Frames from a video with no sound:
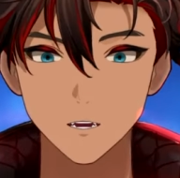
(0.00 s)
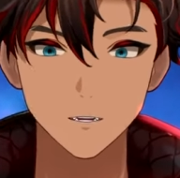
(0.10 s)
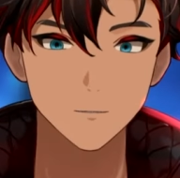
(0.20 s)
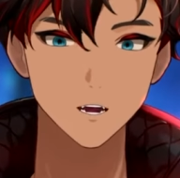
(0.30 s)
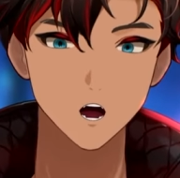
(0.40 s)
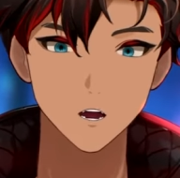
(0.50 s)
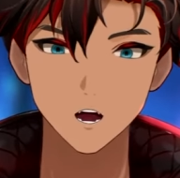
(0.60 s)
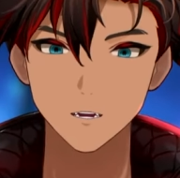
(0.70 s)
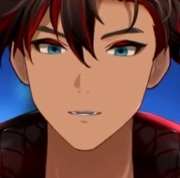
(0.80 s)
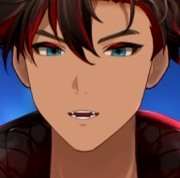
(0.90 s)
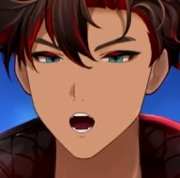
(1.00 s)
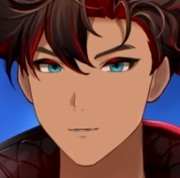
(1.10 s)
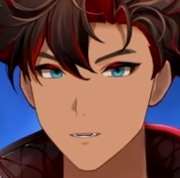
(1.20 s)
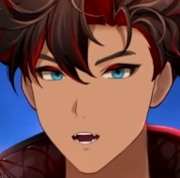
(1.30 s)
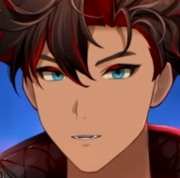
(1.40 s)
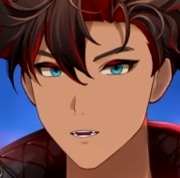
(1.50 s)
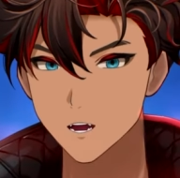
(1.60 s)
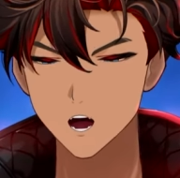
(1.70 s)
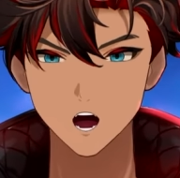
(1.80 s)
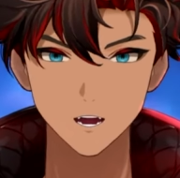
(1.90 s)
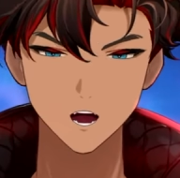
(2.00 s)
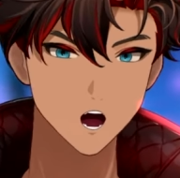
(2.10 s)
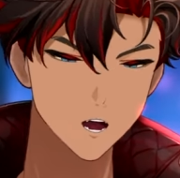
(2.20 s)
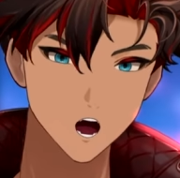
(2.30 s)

to target their competition, aka